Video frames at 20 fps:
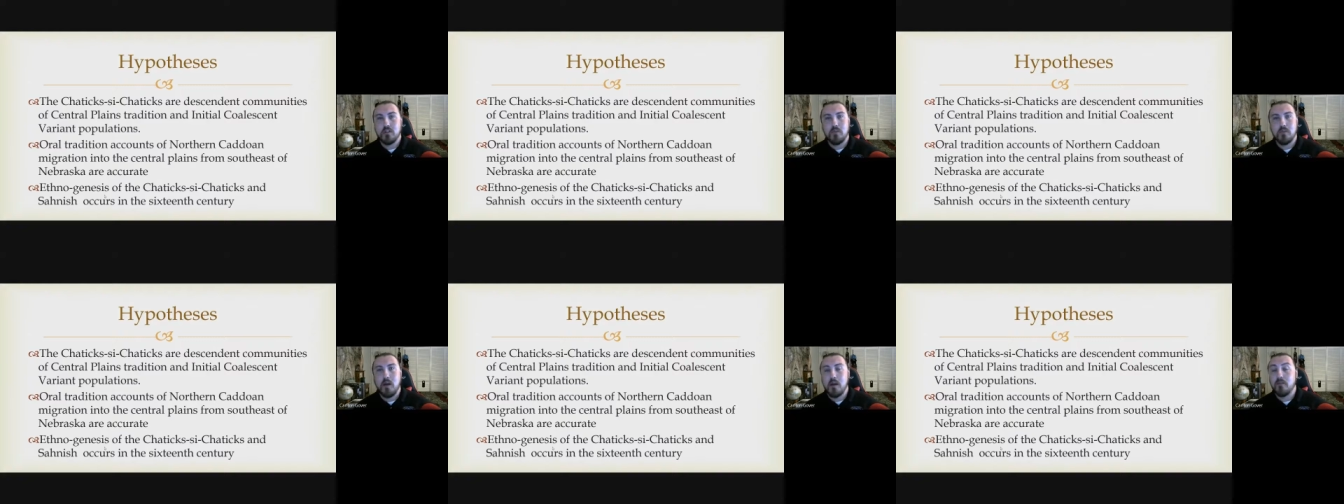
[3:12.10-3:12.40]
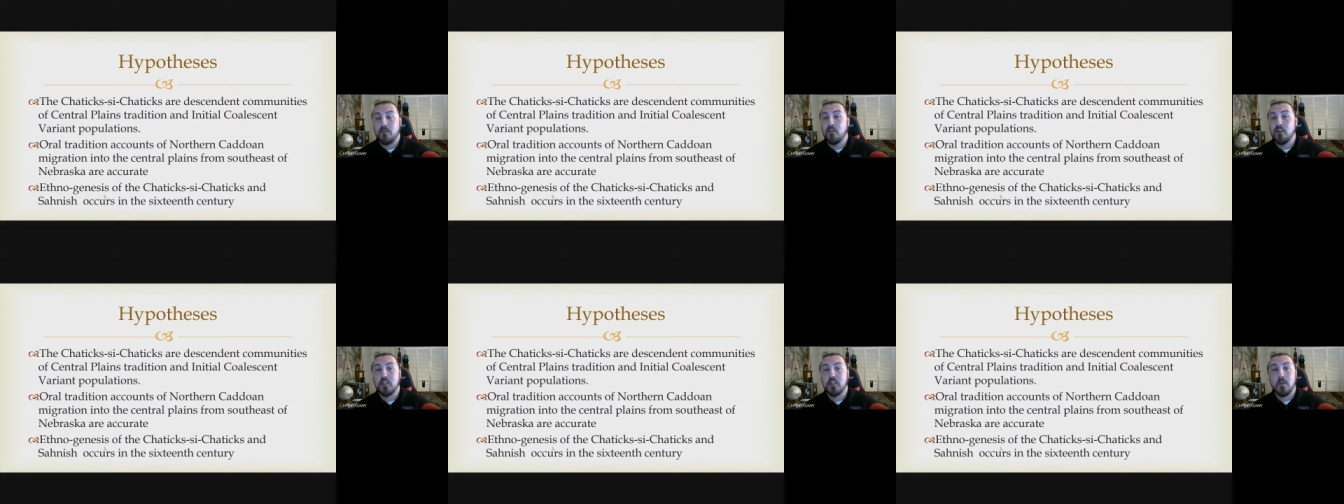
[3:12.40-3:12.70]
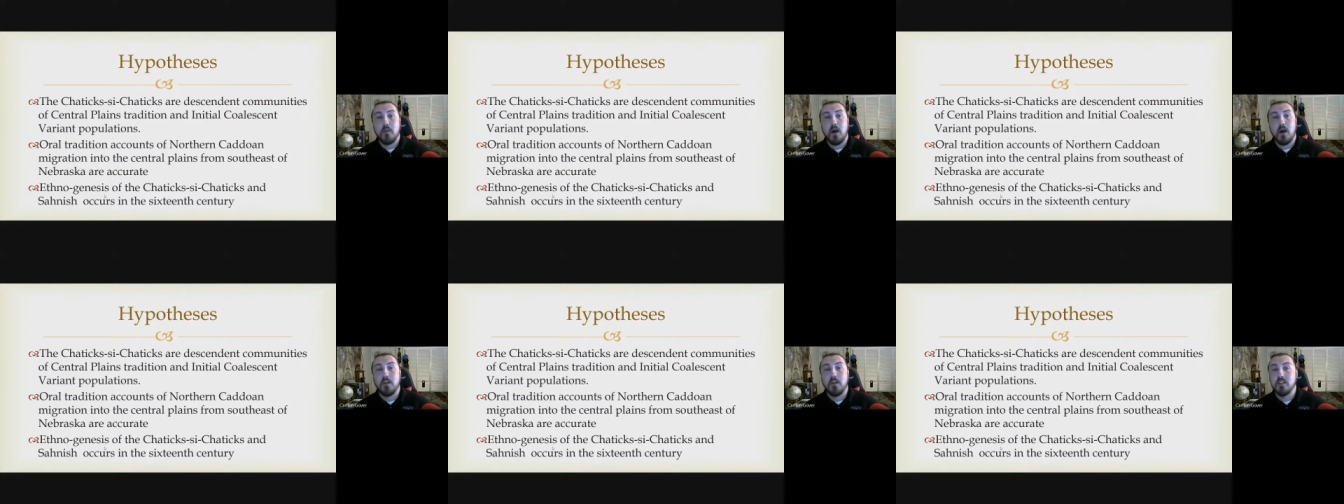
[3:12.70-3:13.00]
my first
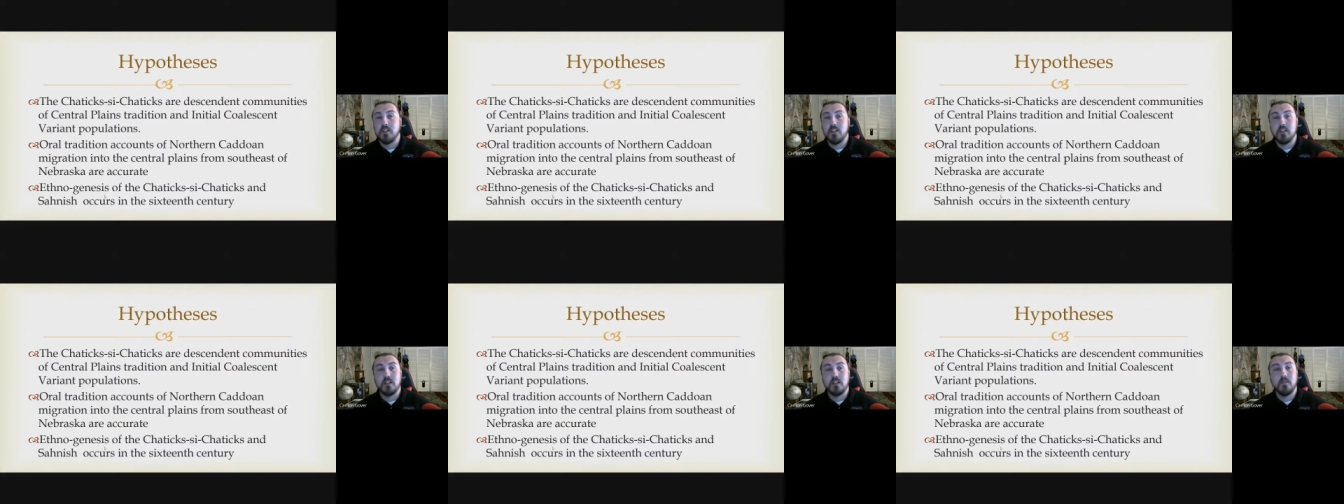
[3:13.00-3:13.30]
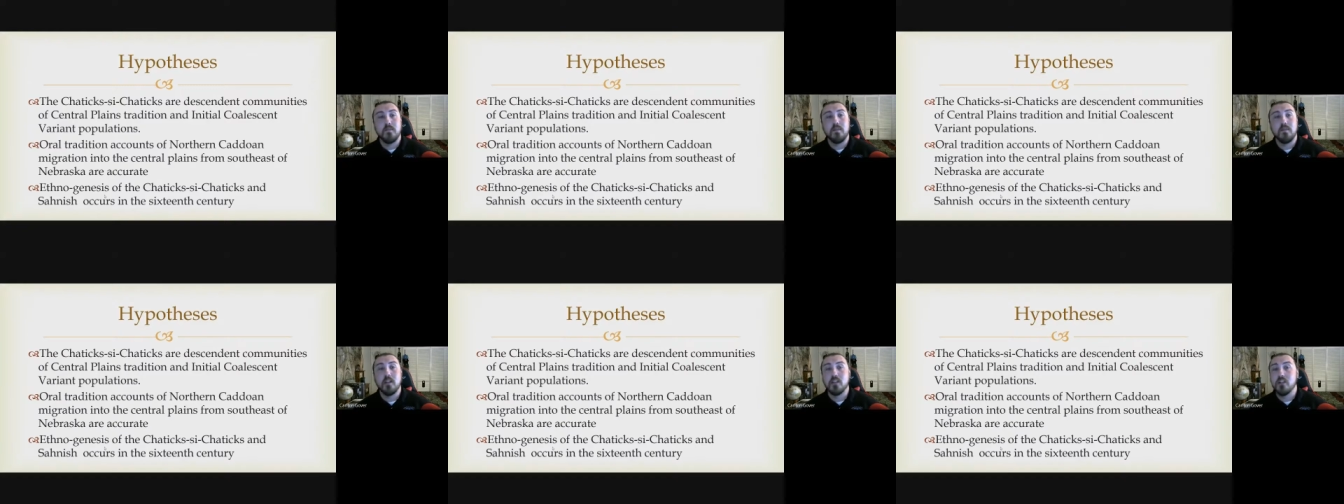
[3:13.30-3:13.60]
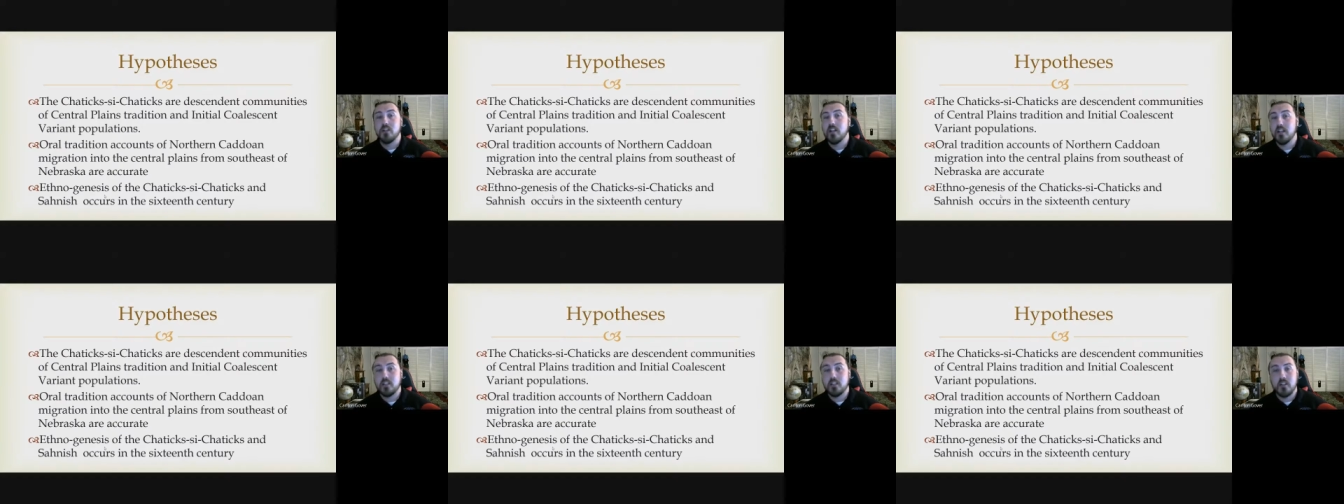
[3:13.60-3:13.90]
hypothesis the
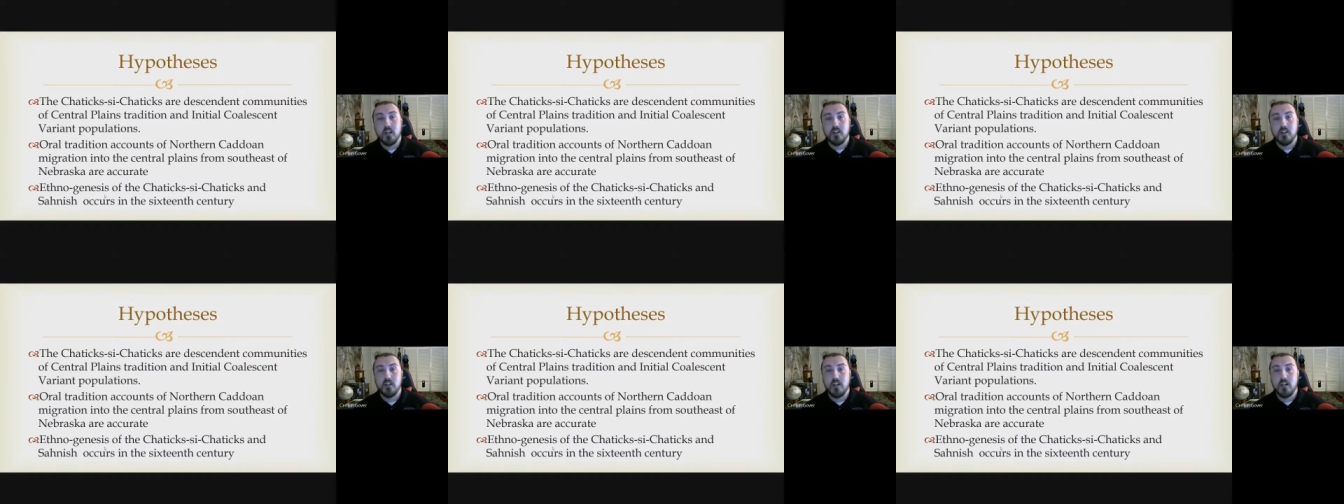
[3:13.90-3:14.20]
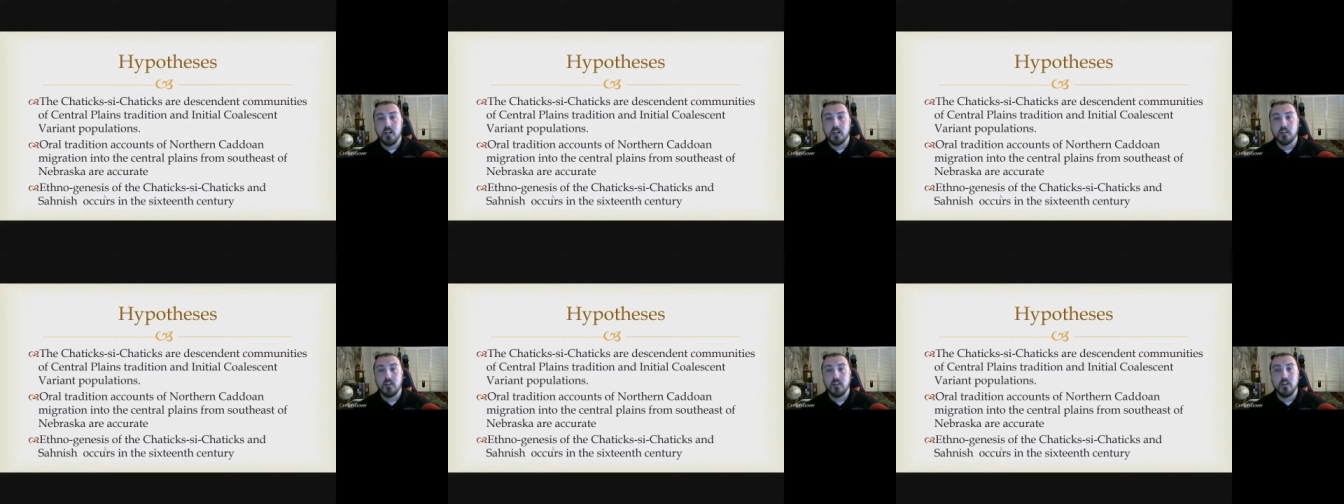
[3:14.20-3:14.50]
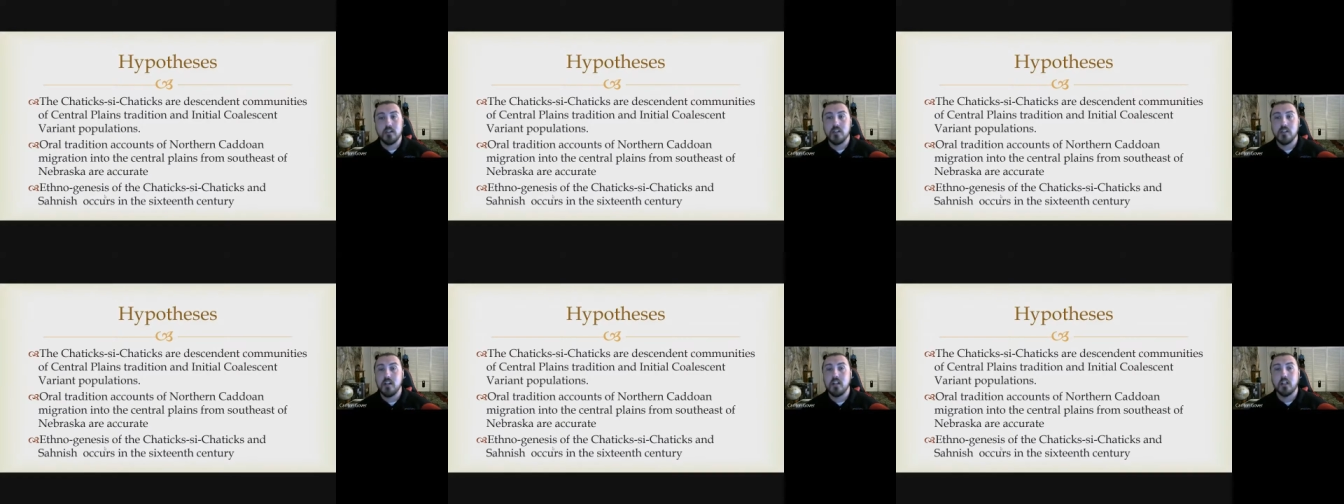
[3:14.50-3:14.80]
Chaticks-si-Chaticks are
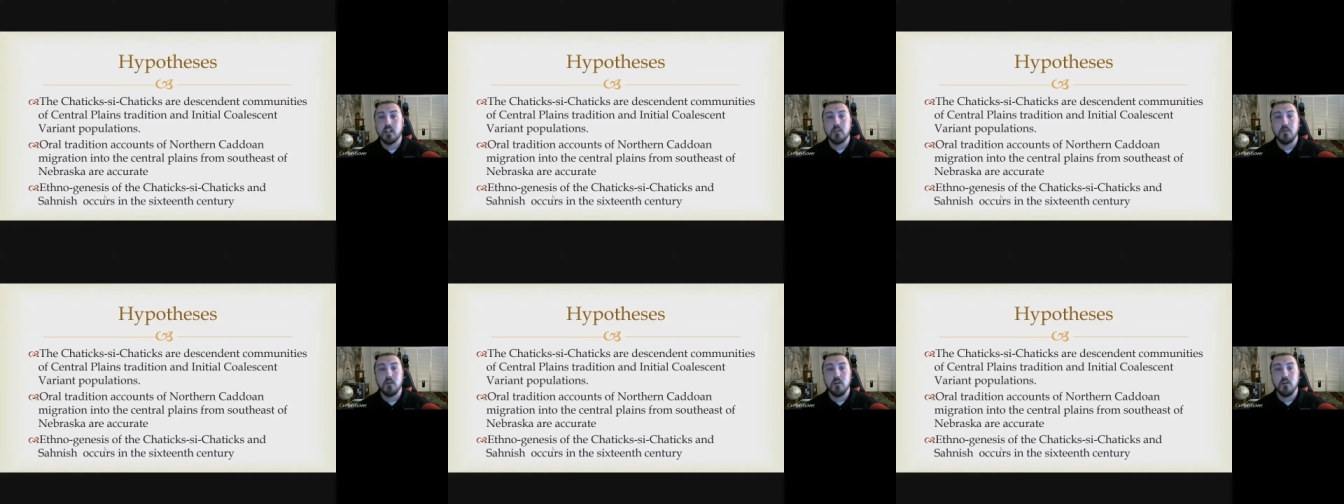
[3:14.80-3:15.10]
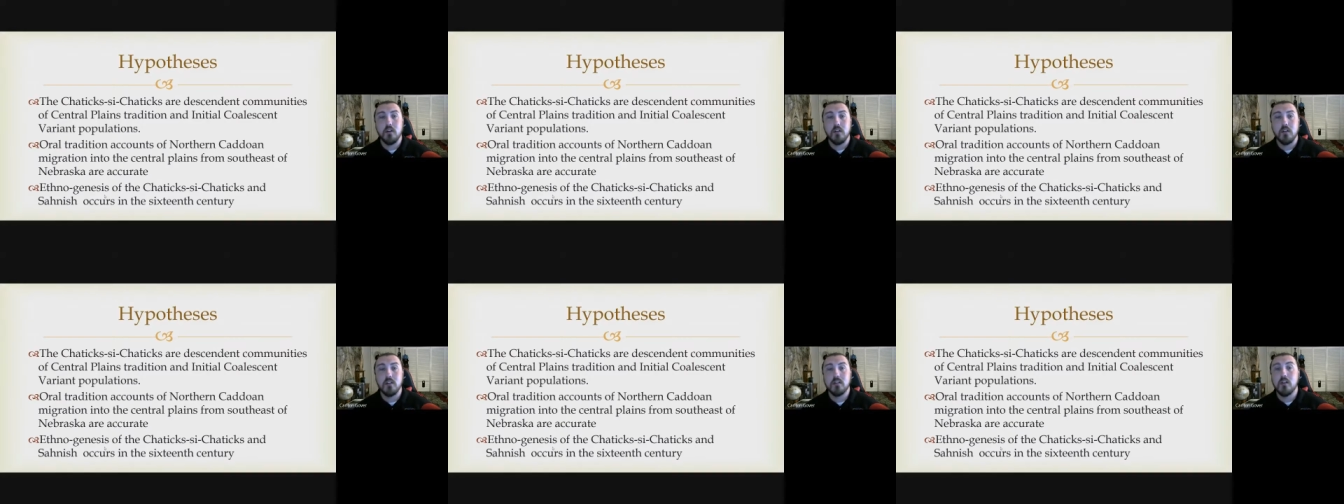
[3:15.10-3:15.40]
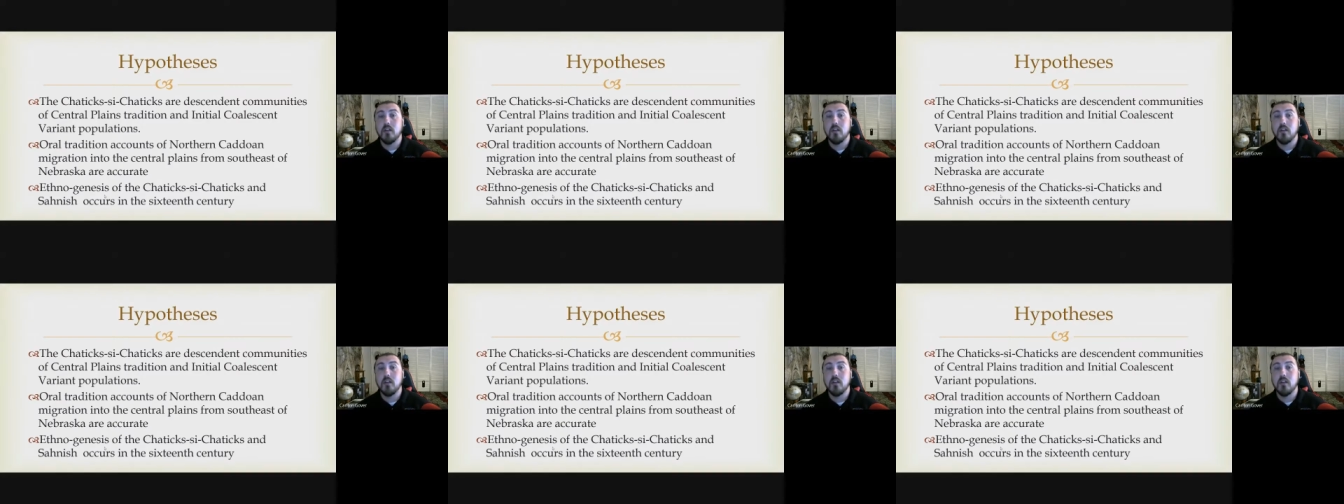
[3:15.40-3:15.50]
descendant communities